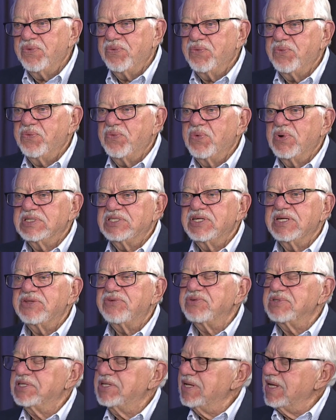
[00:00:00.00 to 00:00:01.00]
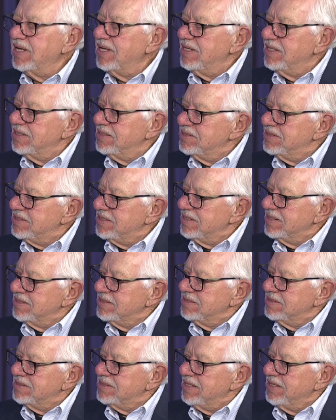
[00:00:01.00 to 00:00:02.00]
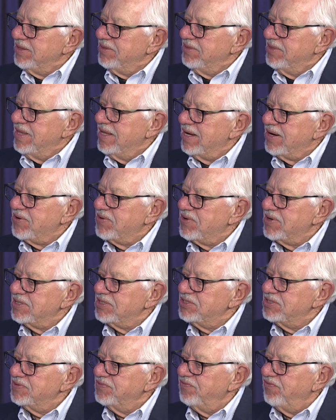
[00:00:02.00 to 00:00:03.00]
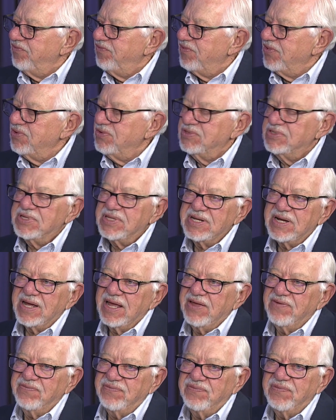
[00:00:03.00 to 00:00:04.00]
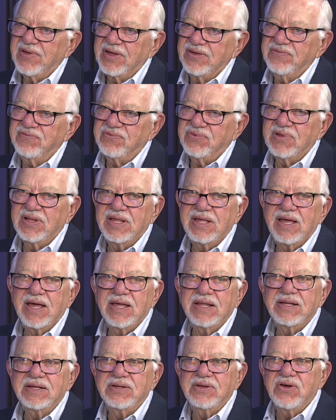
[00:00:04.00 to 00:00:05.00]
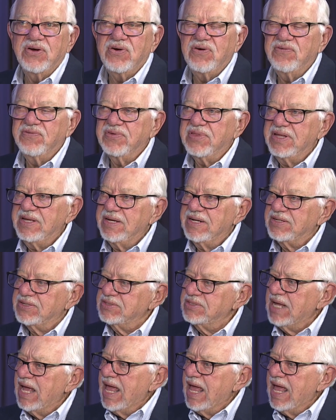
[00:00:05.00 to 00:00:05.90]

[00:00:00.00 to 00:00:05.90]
what's interesting is is there are some folks that I've I've really gotten to know over the years.